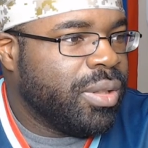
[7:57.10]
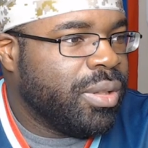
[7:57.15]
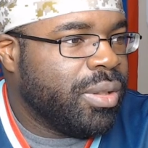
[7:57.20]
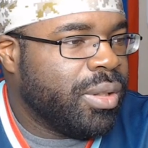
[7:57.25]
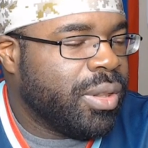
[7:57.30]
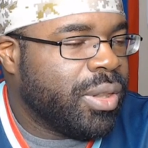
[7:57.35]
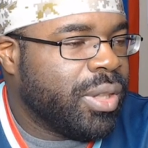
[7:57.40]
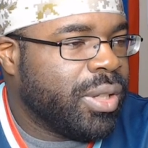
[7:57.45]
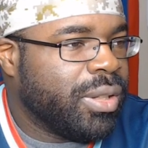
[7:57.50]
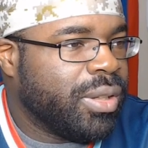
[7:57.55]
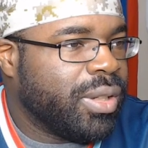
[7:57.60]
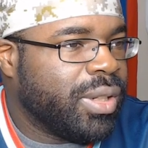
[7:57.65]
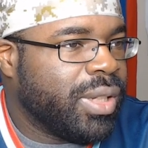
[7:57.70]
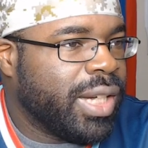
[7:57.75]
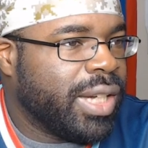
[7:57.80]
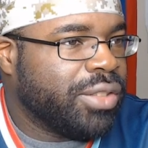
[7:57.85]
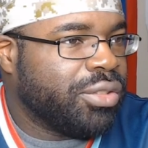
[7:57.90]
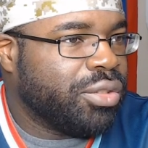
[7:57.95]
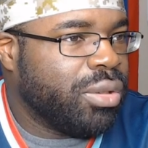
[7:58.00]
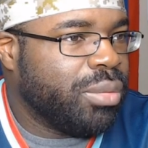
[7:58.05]
Then the
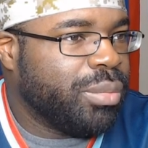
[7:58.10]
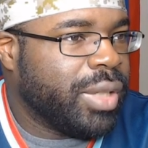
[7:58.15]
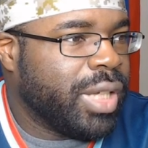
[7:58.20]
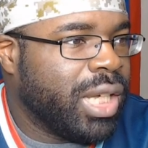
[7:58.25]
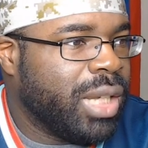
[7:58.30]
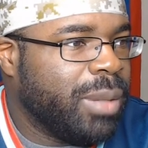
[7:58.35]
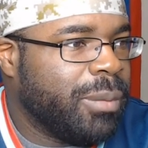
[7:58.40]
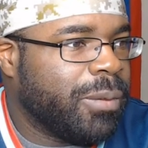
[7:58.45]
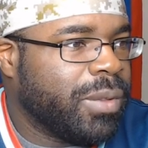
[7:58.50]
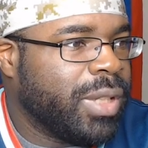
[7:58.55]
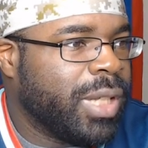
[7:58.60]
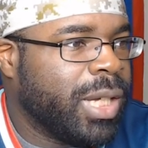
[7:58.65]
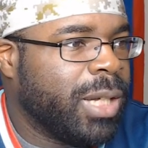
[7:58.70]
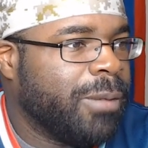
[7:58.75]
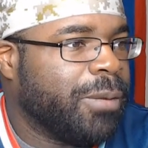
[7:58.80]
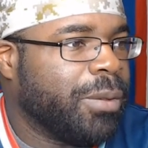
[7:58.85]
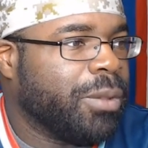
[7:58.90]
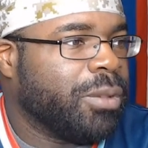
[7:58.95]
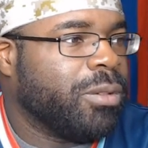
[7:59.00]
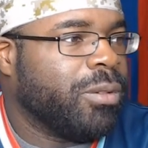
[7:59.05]
last home game for now
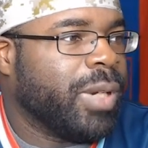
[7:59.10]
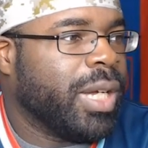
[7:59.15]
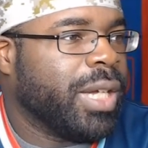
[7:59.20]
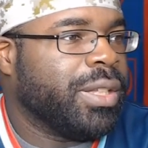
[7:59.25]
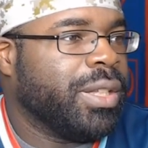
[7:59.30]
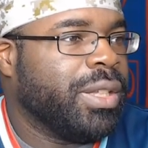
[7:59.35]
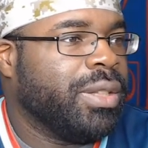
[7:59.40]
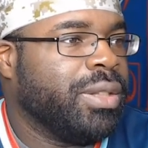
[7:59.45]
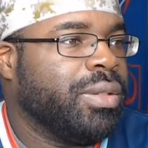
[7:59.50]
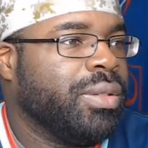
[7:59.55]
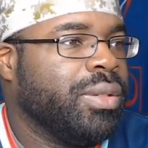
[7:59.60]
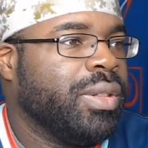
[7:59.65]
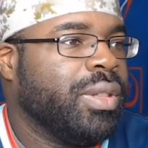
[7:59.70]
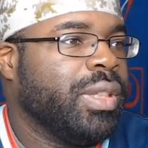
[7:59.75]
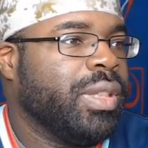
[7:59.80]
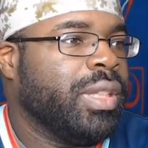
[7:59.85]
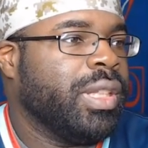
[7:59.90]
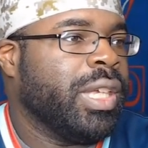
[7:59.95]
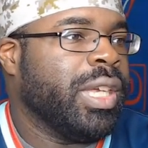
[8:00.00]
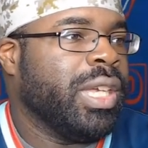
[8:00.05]
for the Kraken
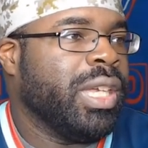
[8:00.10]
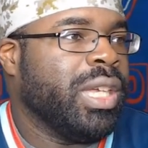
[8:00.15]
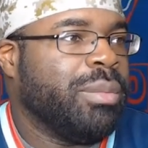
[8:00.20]
came